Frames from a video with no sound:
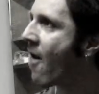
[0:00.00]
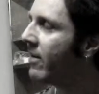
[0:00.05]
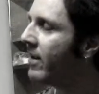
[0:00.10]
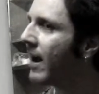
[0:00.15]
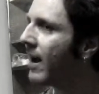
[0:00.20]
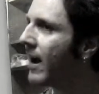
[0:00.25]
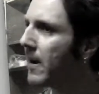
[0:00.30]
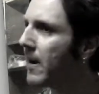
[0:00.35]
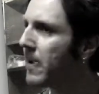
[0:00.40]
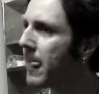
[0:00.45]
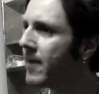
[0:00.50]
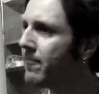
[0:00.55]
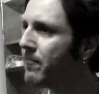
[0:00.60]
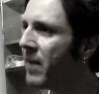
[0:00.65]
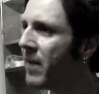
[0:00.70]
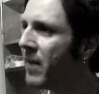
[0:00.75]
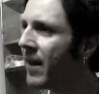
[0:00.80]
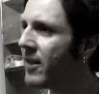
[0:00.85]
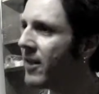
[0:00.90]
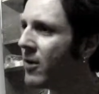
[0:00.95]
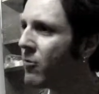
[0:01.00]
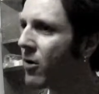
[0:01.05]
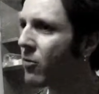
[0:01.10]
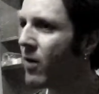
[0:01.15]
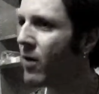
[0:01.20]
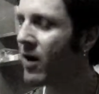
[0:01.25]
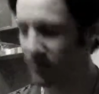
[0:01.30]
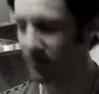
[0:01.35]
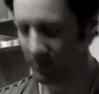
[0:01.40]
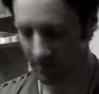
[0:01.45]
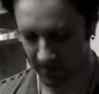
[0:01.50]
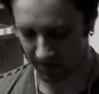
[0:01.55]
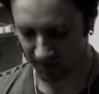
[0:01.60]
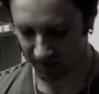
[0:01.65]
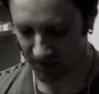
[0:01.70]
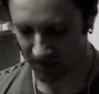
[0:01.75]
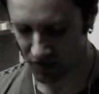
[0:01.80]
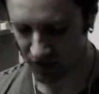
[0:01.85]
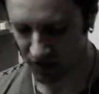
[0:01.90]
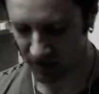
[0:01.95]
Yeah, they work well for the
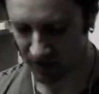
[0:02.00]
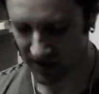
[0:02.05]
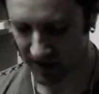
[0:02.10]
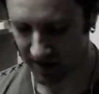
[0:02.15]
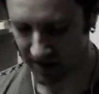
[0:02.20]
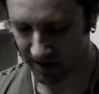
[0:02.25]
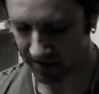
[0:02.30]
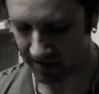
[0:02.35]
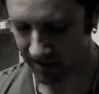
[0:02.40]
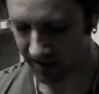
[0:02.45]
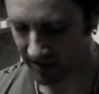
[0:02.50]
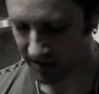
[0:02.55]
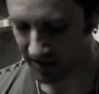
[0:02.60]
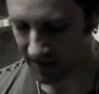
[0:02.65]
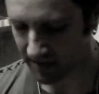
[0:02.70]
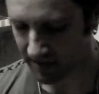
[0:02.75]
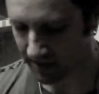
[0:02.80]
fusion side of things.